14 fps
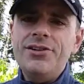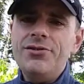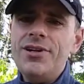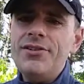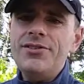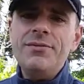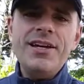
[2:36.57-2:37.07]
You
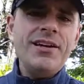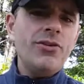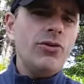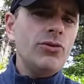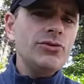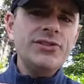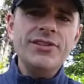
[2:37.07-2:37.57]
don't have to make
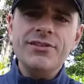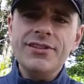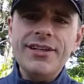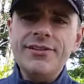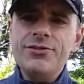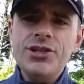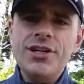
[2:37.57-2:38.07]
a wholesale
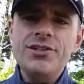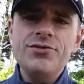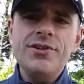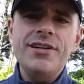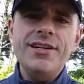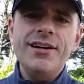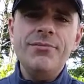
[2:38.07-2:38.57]
life
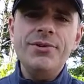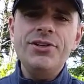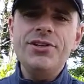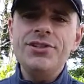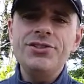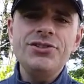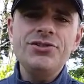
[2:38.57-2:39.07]
change right now, but
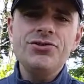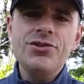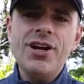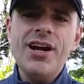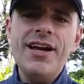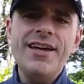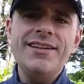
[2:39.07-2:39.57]
you can just
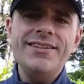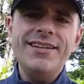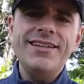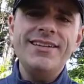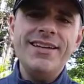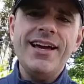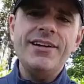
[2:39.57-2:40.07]
try and
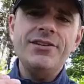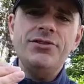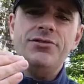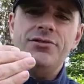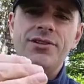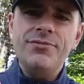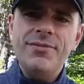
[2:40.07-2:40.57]
take the
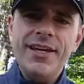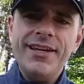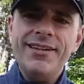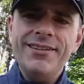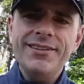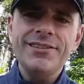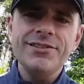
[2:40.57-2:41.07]
attitude of
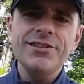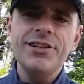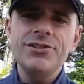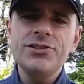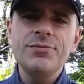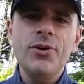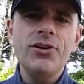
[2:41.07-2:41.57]
making this a,
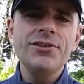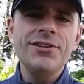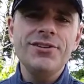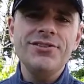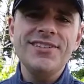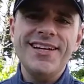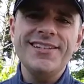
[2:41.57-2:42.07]
a small
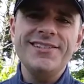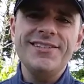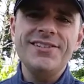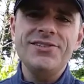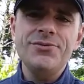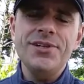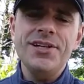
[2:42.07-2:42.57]
little test
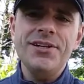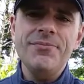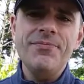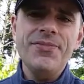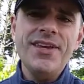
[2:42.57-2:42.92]
this week.